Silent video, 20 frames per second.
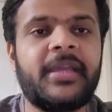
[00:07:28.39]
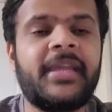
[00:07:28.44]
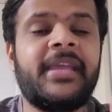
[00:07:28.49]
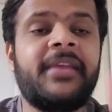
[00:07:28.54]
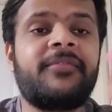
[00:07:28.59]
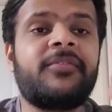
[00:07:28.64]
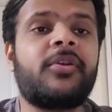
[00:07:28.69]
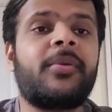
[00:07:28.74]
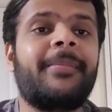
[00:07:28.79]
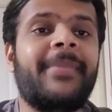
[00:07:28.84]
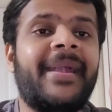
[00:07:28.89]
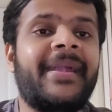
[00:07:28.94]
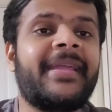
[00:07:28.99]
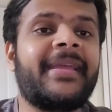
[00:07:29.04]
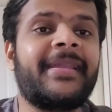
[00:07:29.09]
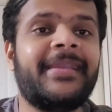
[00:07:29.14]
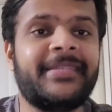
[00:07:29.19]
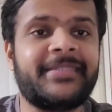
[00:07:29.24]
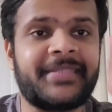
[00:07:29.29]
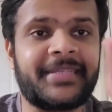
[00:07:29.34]
If your
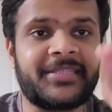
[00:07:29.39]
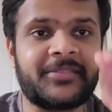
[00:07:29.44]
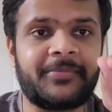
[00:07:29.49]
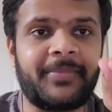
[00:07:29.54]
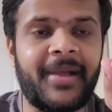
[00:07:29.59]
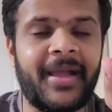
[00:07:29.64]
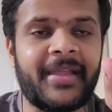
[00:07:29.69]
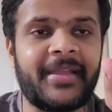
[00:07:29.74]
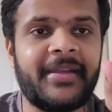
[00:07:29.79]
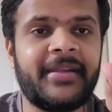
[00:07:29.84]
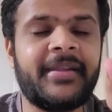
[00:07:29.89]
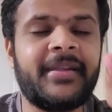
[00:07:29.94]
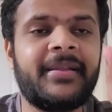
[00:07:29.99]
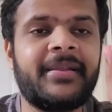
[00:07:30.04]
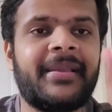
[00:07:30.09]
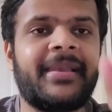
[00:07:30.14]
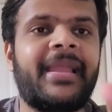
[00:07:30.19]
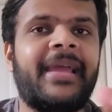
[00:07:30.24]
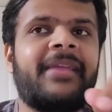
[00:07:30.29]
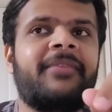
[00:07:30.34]
medical is expired,
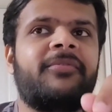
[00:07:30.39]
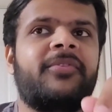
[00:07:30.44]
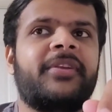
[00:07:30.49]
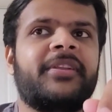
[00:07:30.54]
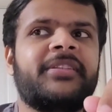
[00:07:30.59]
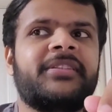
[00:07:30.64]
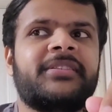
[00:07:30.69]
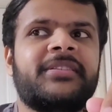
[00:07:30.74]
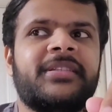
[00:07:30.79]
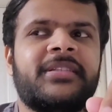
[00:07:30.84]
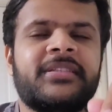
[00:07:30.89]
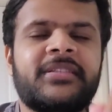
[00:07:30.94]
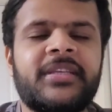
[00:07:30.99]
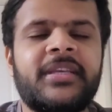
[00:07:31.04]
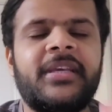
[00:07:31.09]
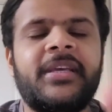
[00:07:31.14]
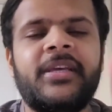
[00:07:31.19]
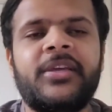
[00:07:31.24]
like for instance,